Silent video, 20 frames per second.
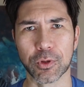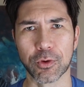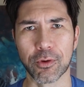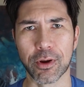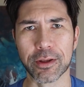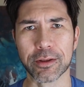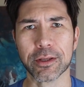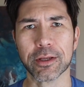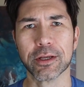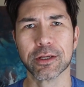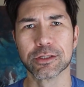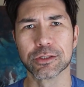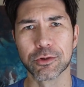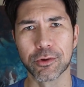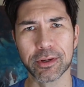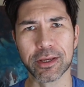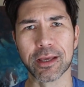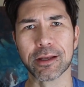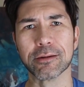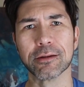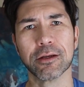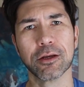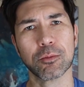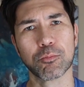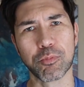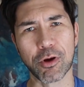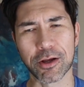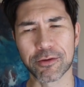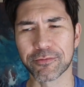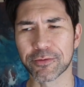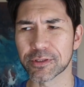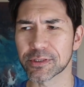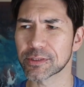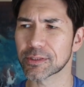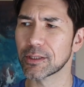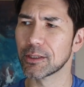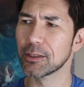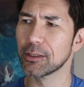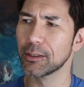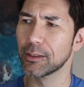All right. So again,
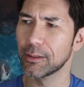breakfast,